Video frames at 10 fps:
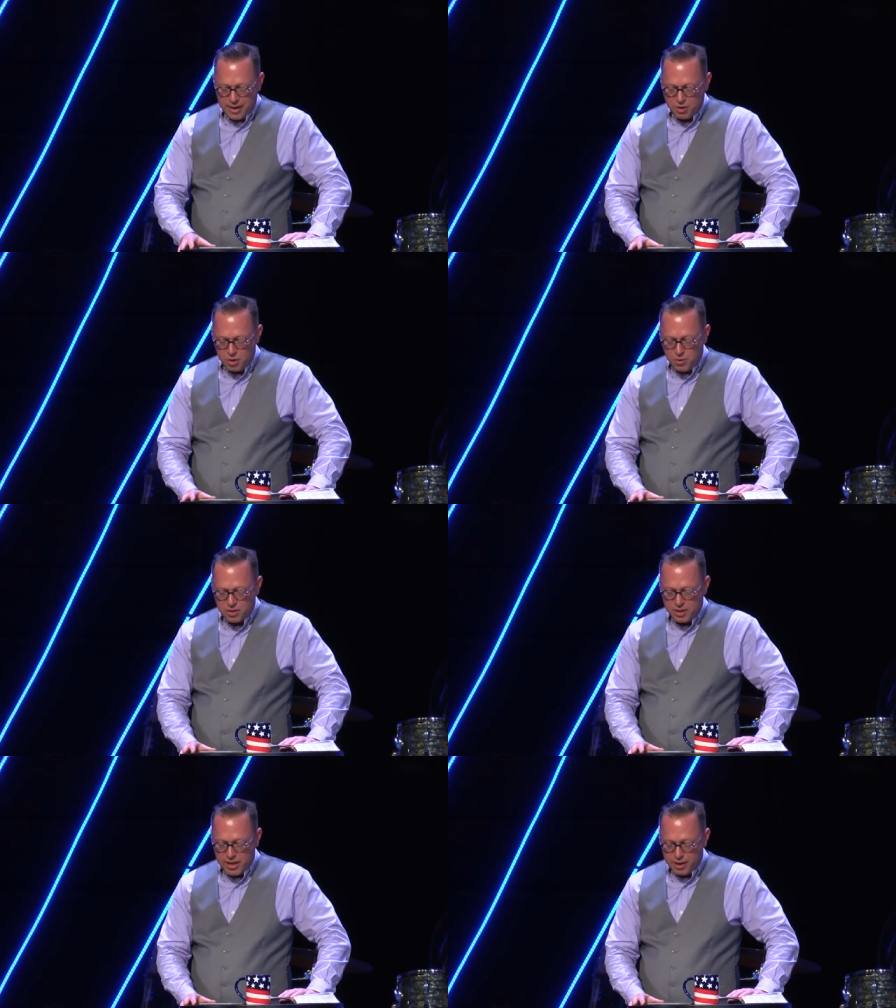They do it
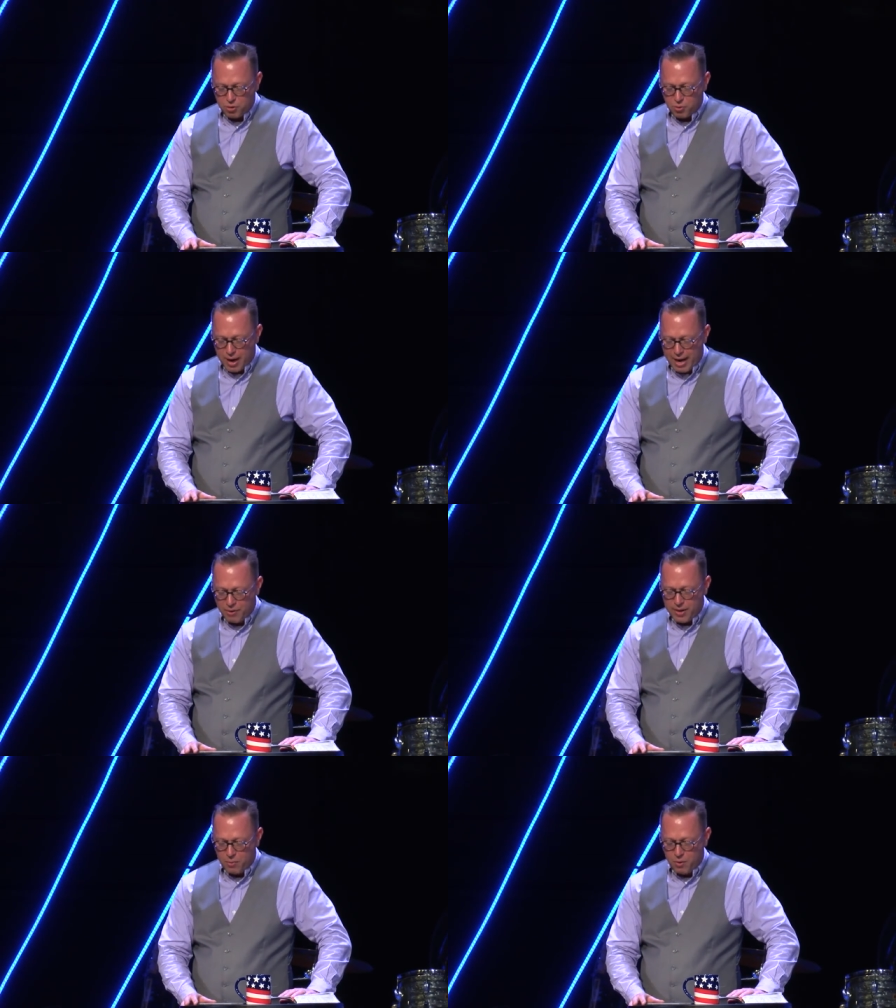to get a
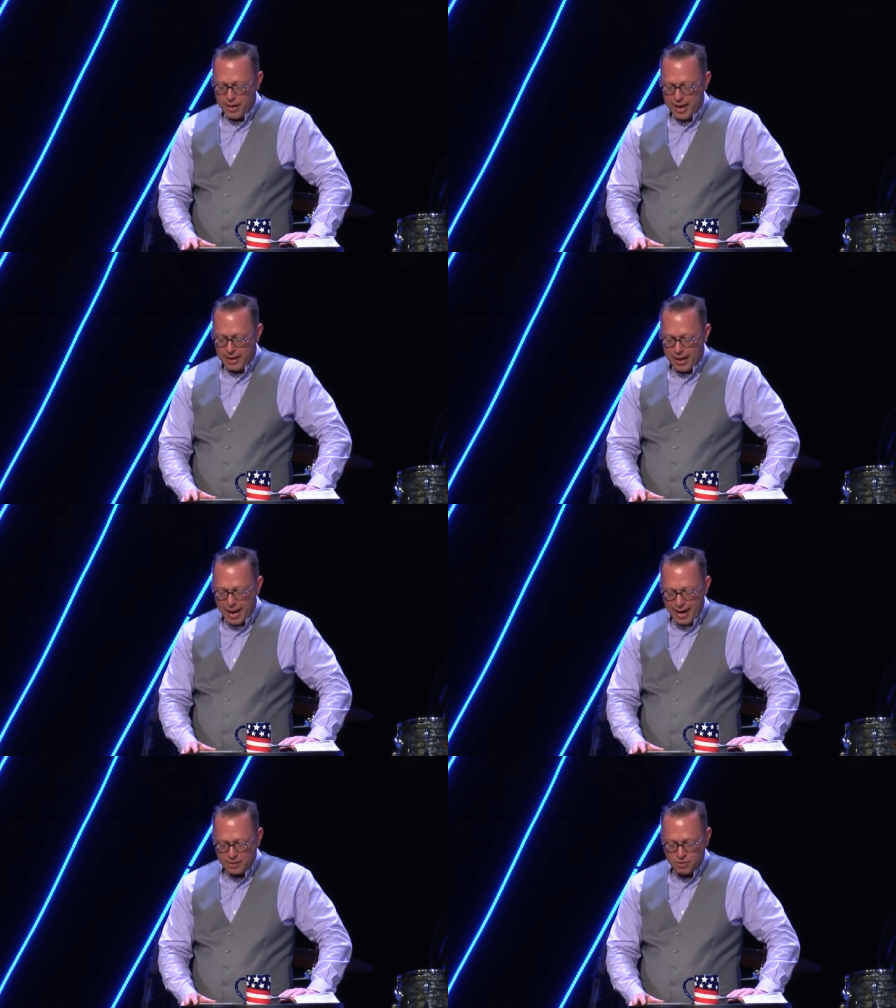crown that will not
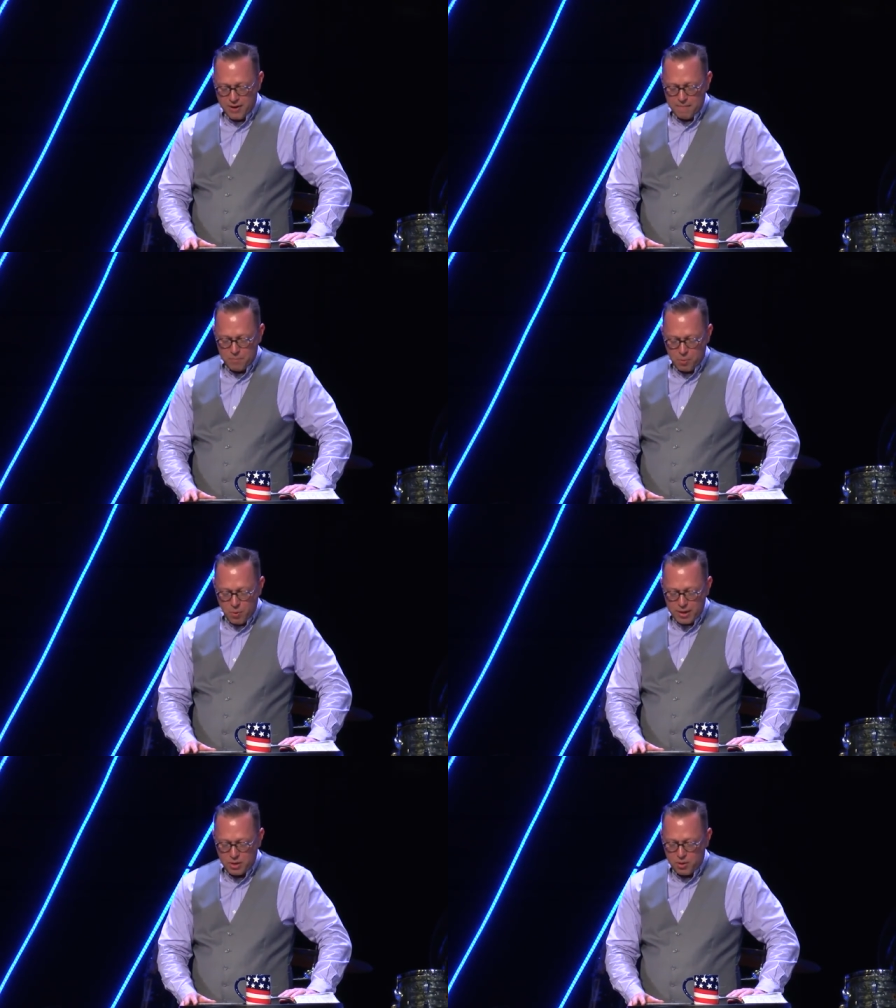last, but
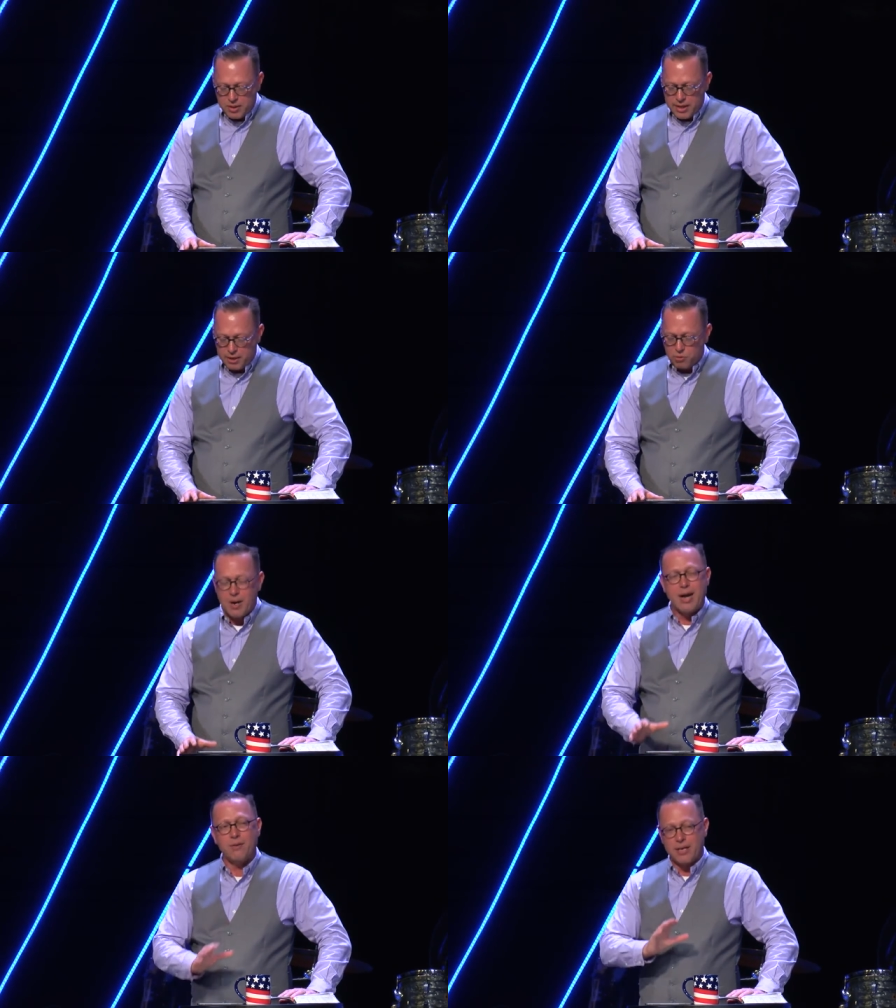we do it to get a
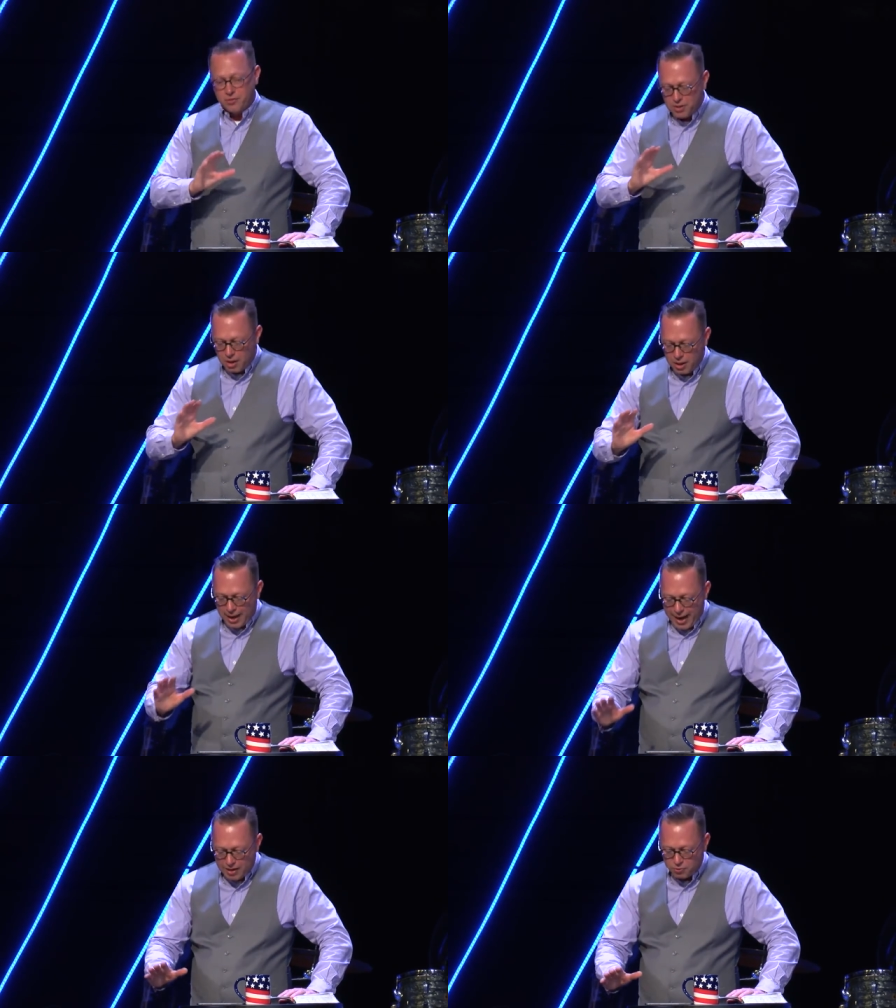crown that's going to
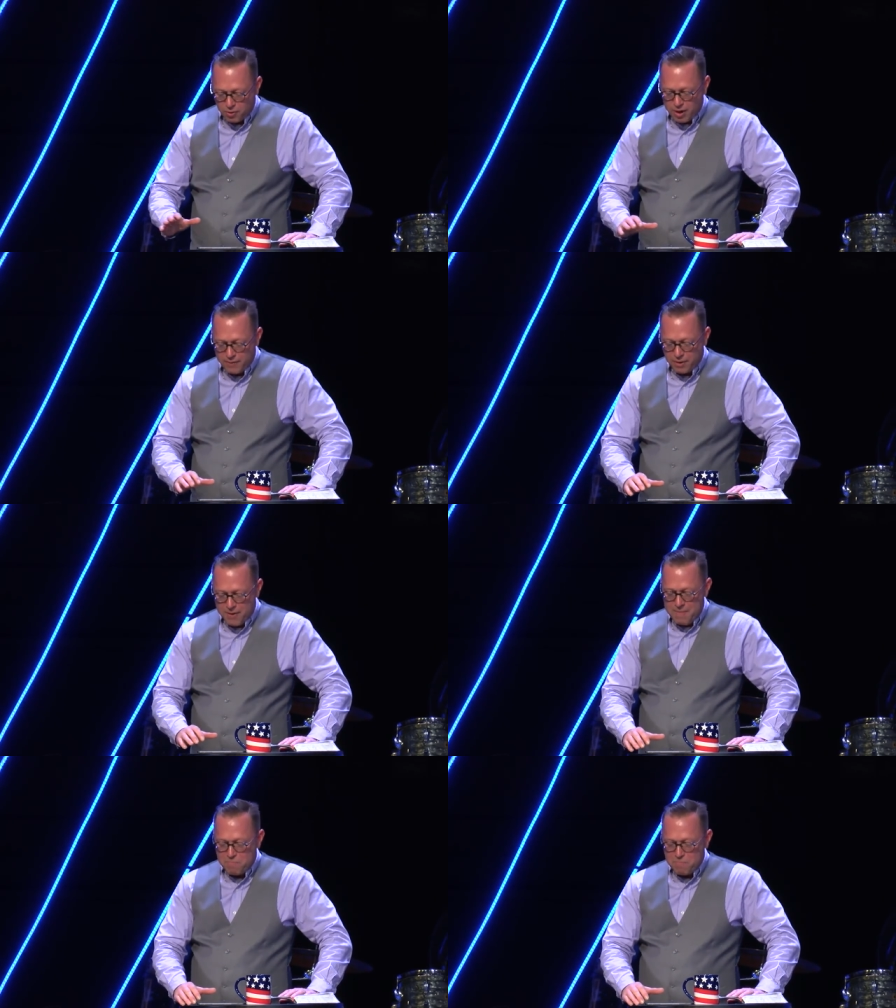last forever.